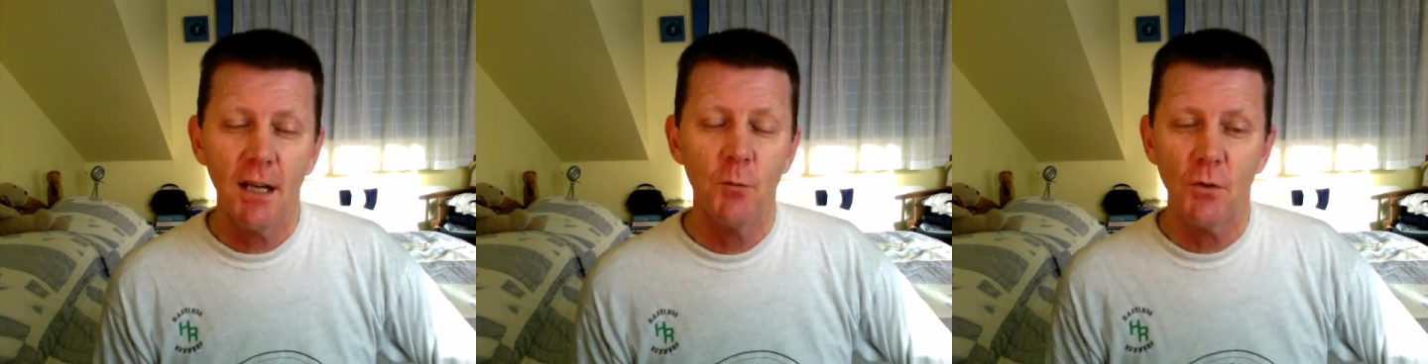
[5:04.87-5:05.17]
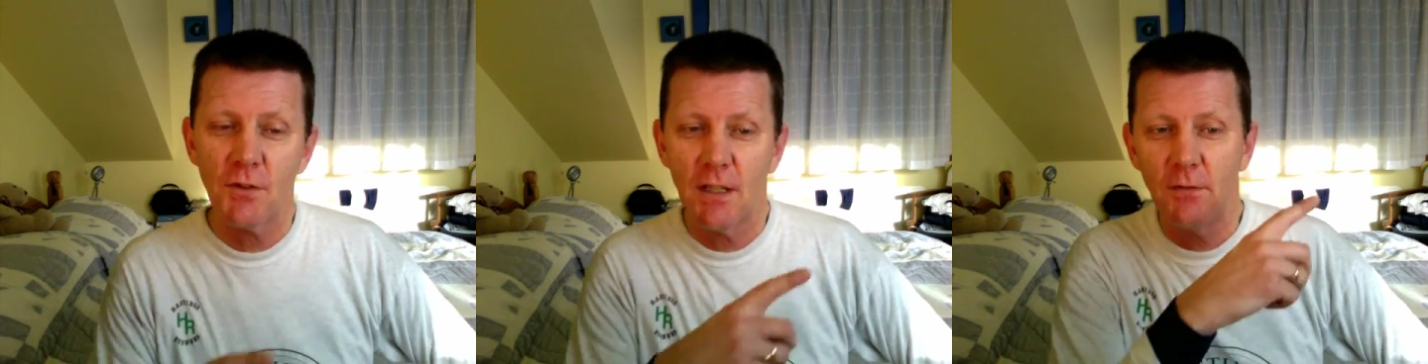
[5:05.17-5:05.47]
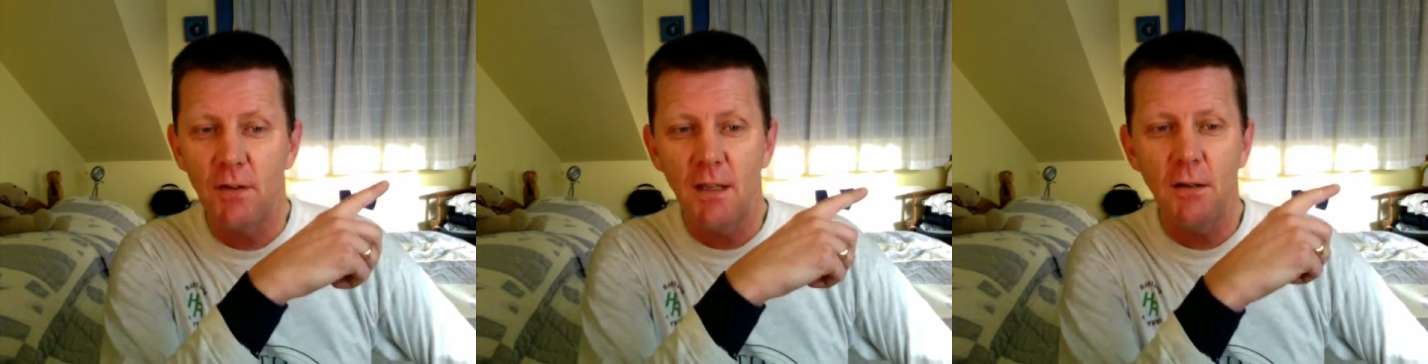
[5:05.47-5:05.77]
Go and watch
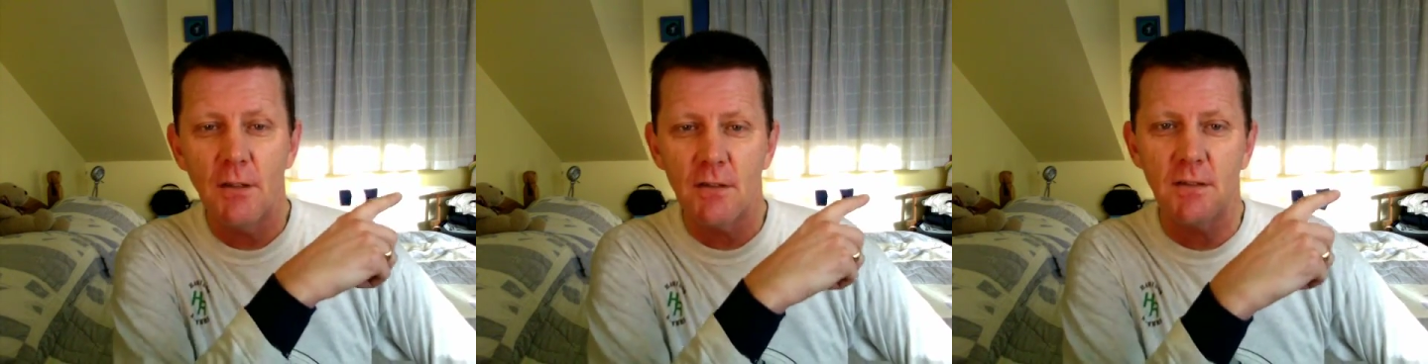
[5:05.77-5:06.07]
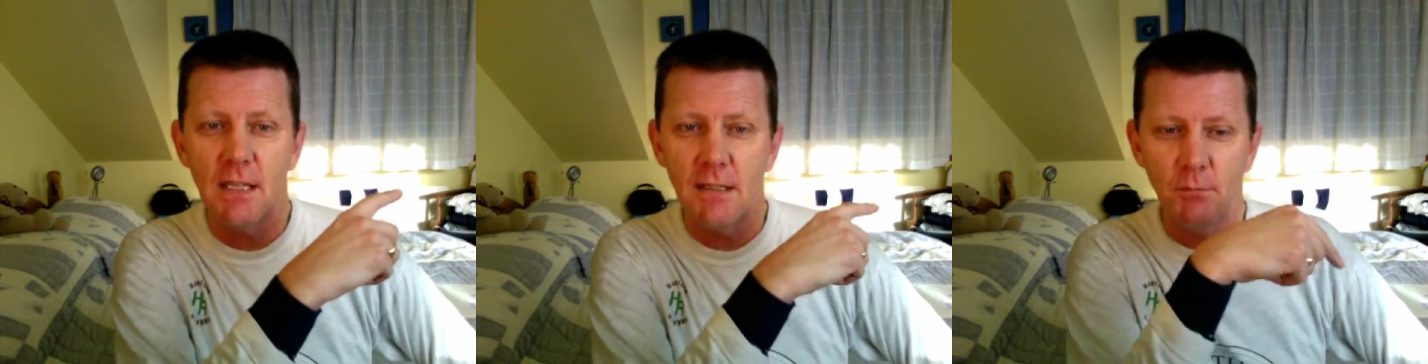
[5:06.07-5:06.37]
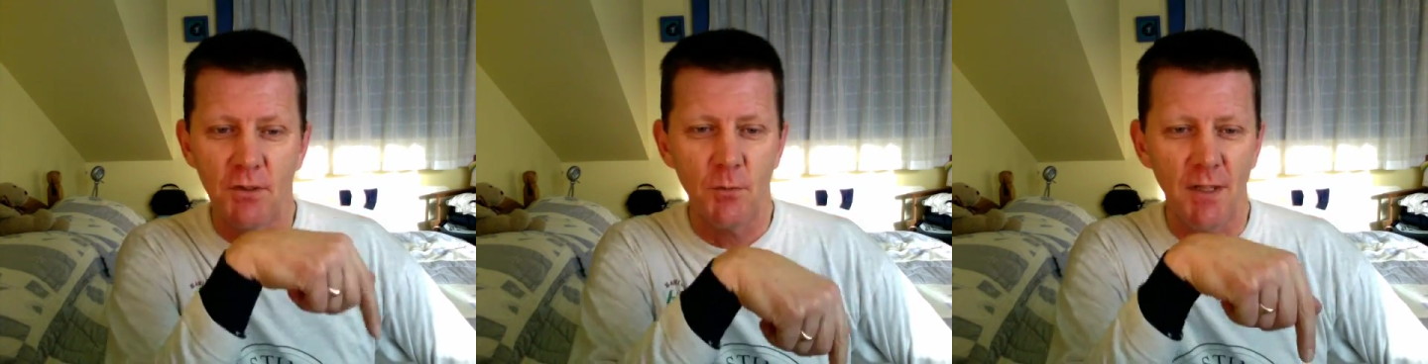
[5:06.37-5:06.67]
their video, as I
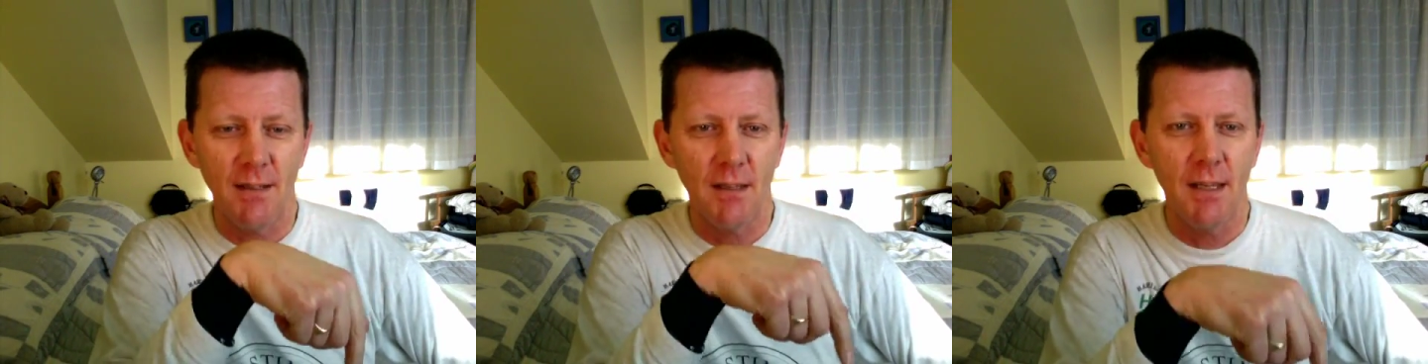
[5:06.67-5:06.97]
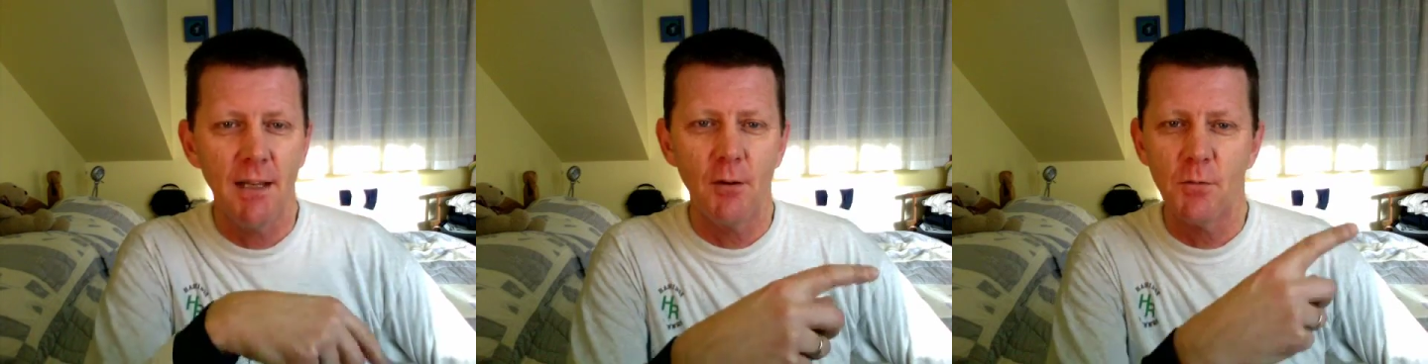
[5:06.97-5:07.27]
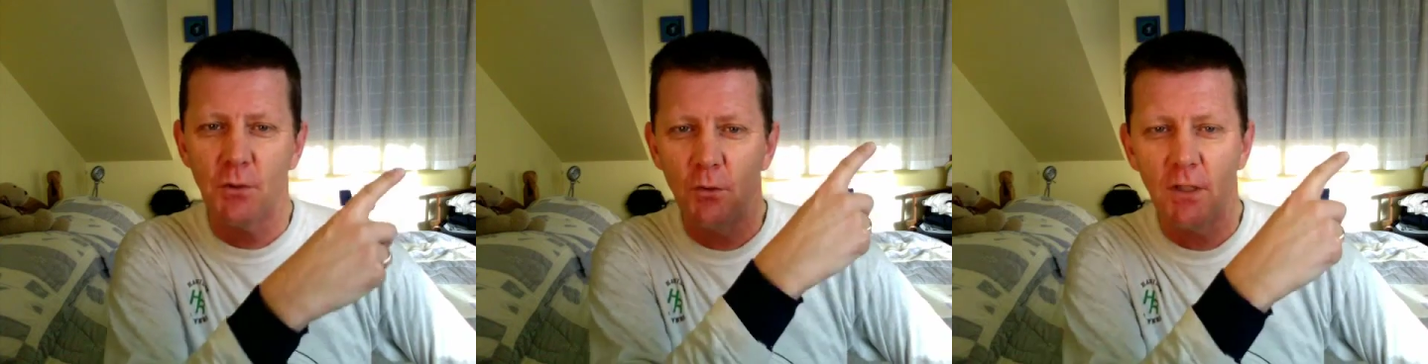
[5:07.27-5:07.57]
said, which will be under here,
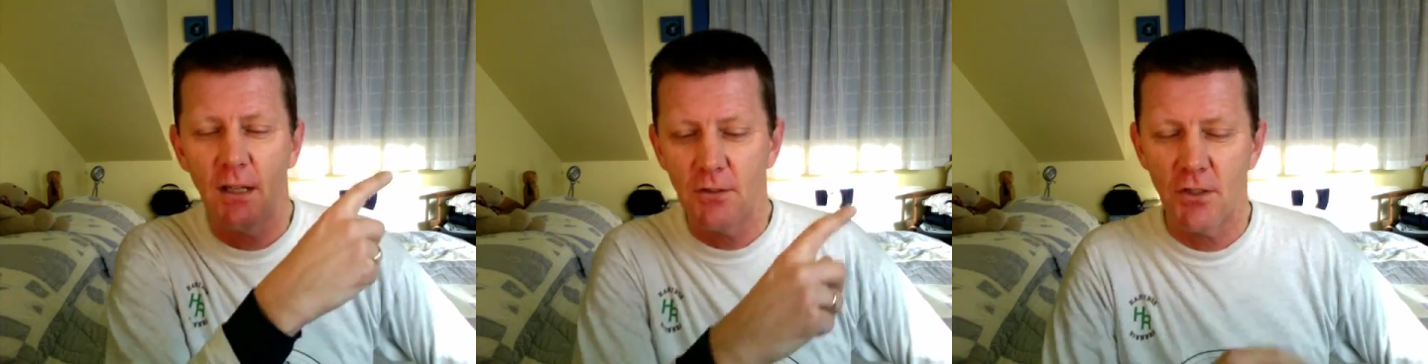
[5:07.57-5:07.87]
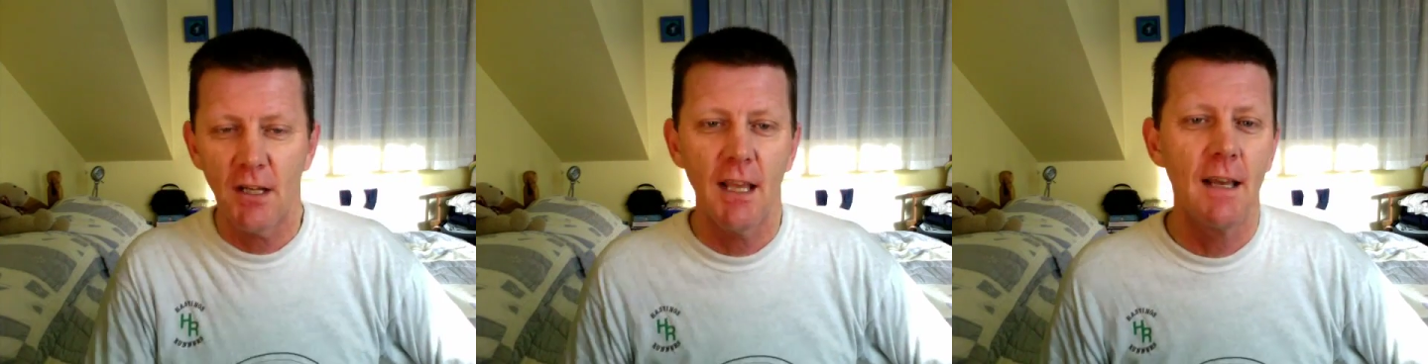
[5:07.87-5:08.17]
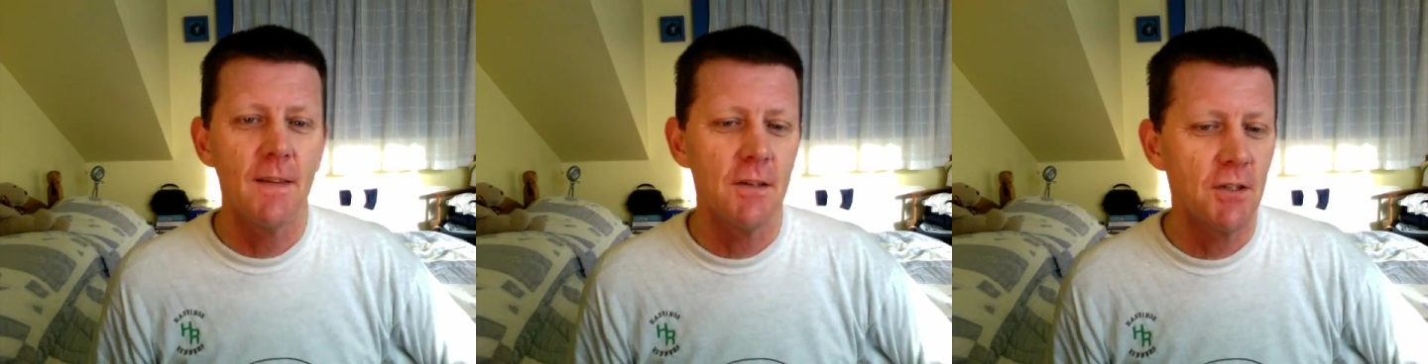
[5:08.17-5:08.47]
I'm sure, and go and check
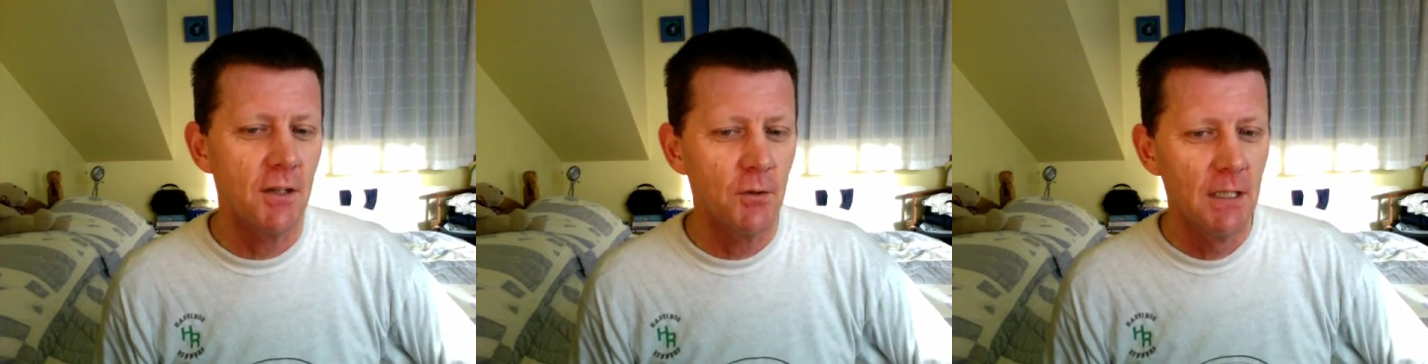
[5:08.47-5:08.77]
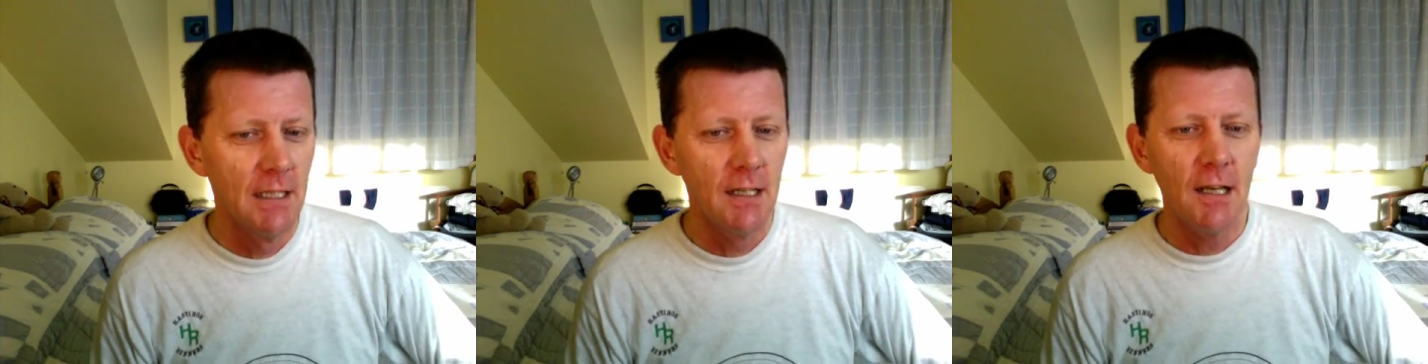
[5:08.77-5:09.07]
out their channel.